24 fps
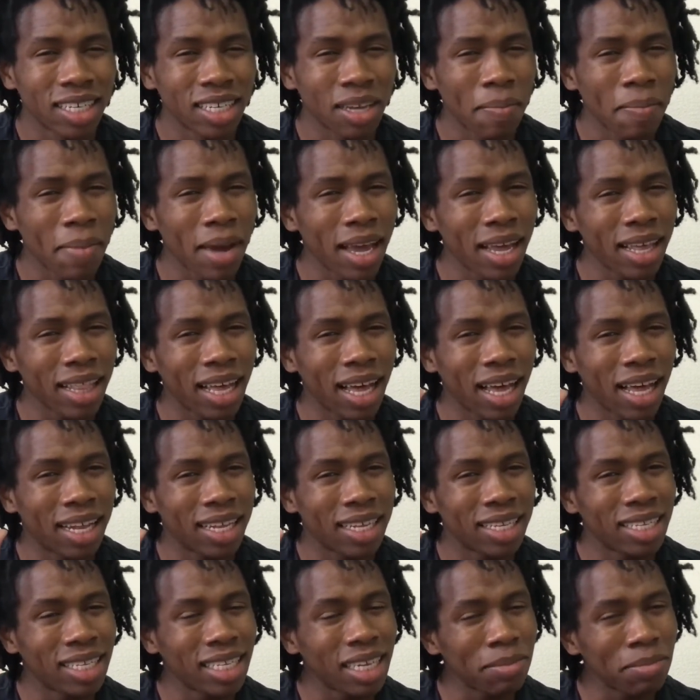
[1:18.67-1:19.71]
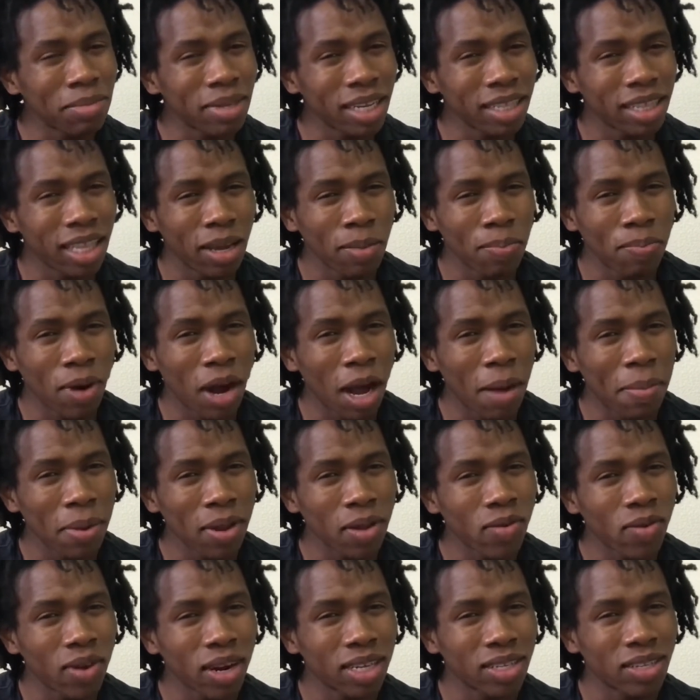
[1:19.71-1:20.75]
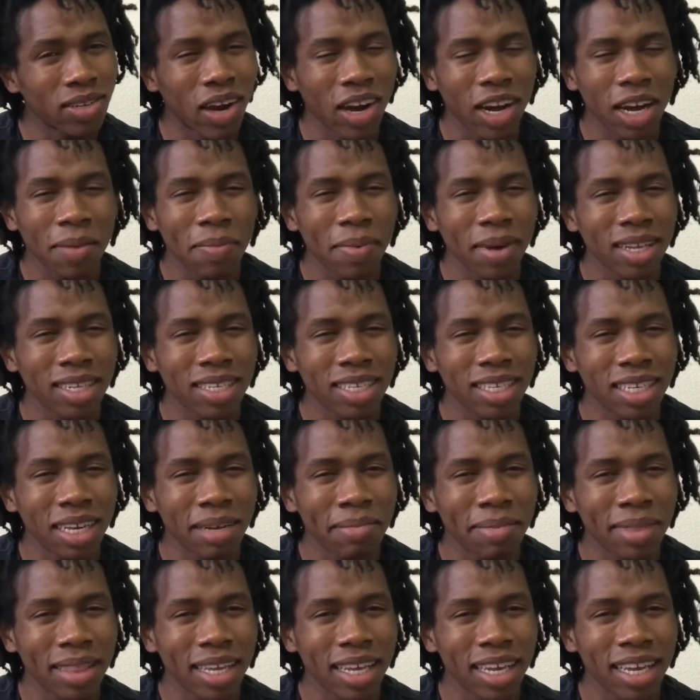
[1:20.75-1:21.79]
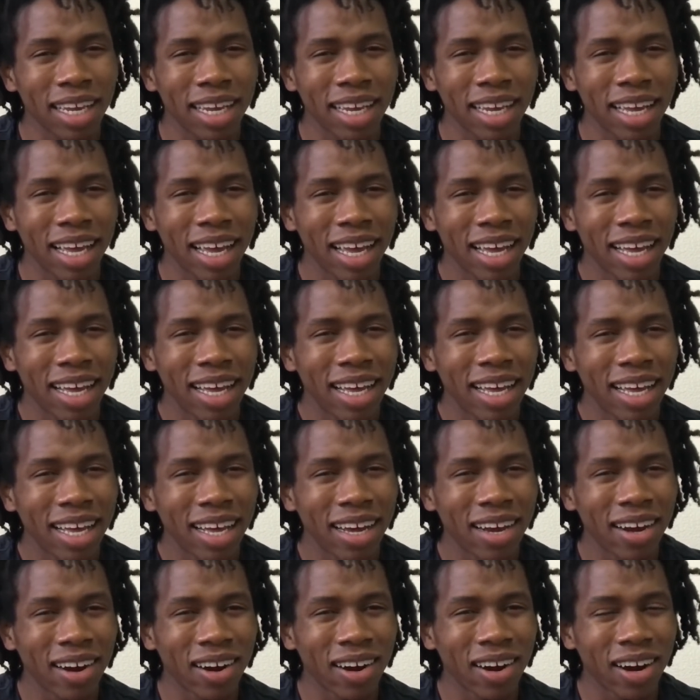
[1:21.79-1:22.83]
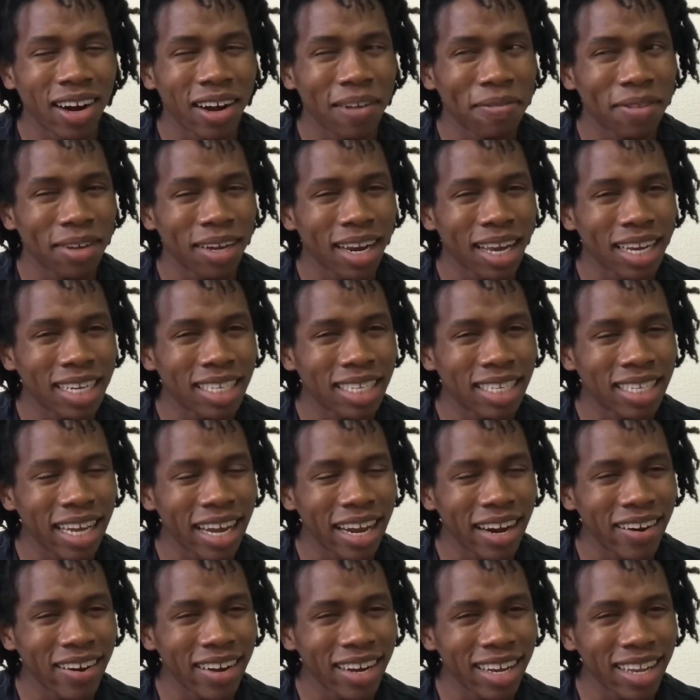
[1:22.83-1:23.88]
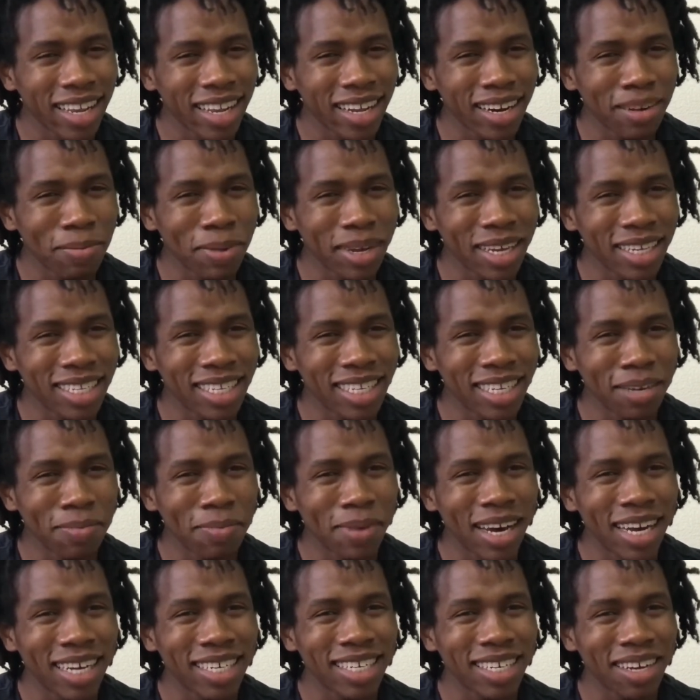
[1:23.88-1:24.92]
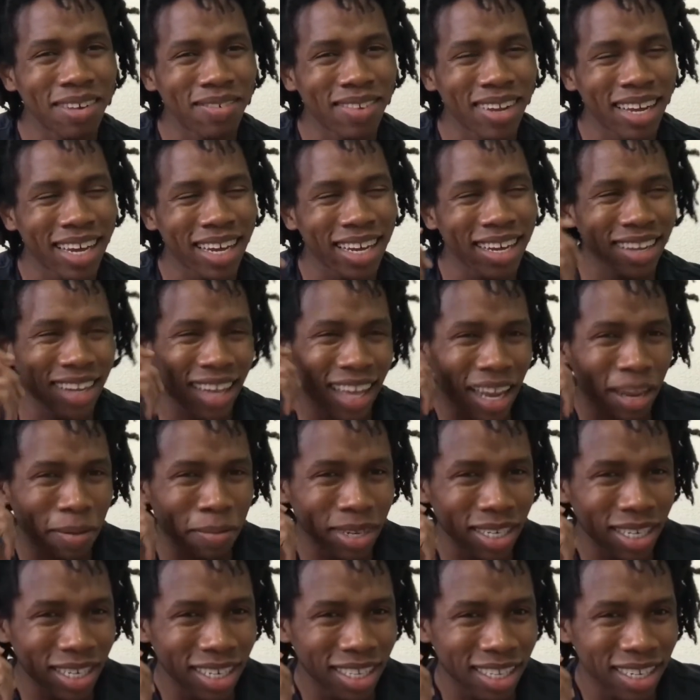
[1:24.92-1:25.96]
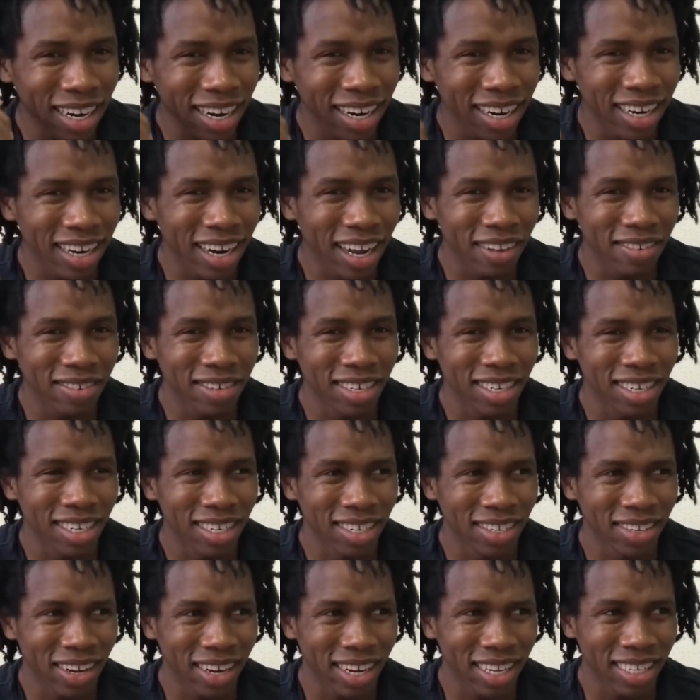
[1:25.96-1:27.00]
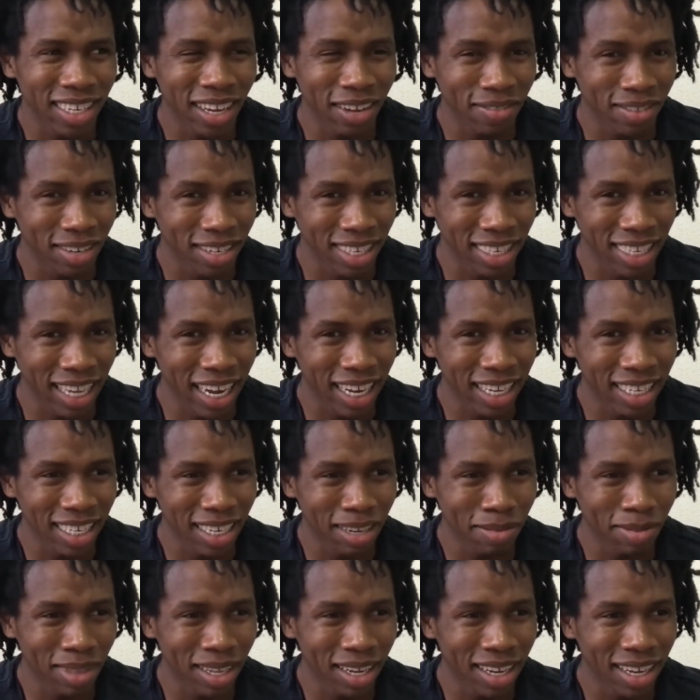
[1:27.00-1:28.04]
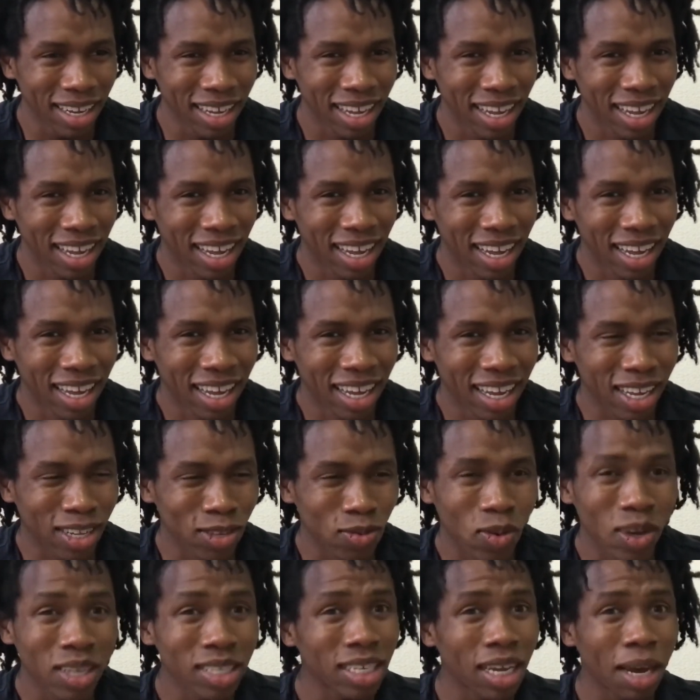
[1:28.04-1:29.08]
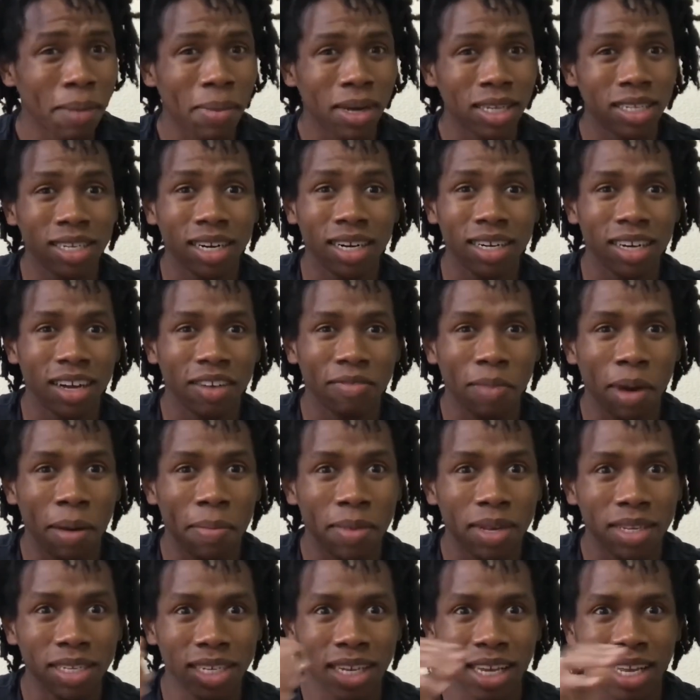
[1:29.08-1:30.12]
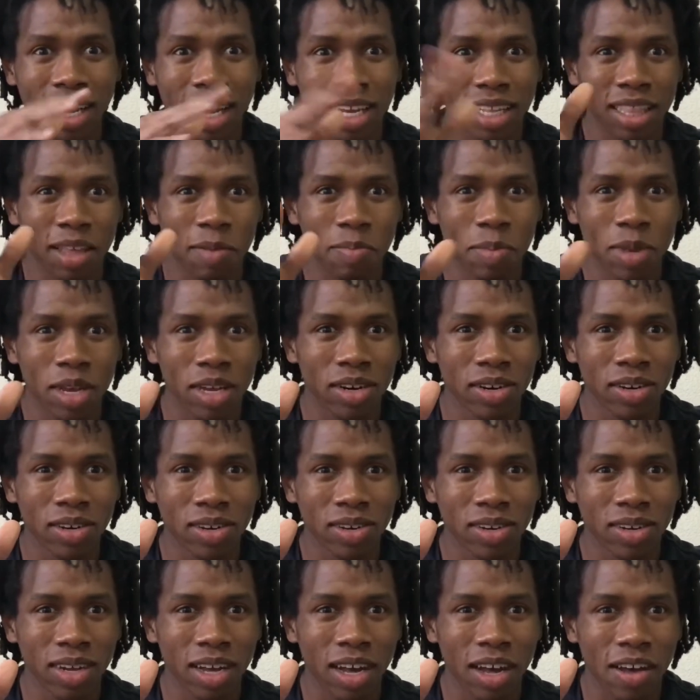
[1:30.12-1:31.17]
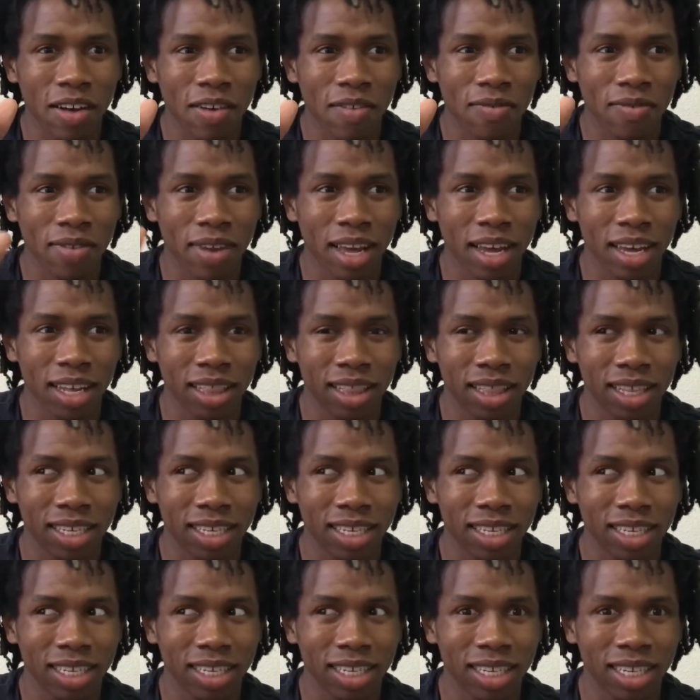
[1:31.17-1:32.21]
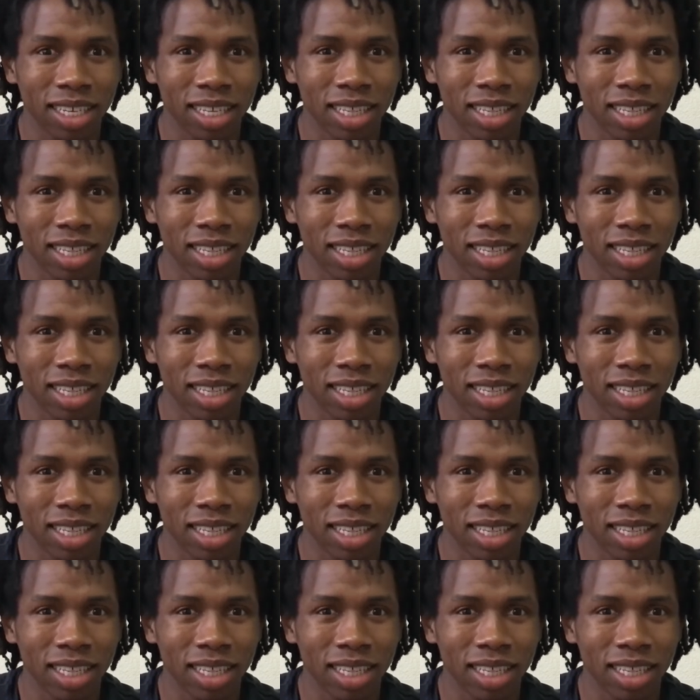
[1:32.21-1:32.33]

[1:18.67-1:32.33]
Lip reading: somebody that seems like they probably want to talk about something. Or if they're like staring a little bit too much, I'm like, okay, let me just turn it off just so I can see if they're saying something. Because one time I turned off my music in like the middle of like this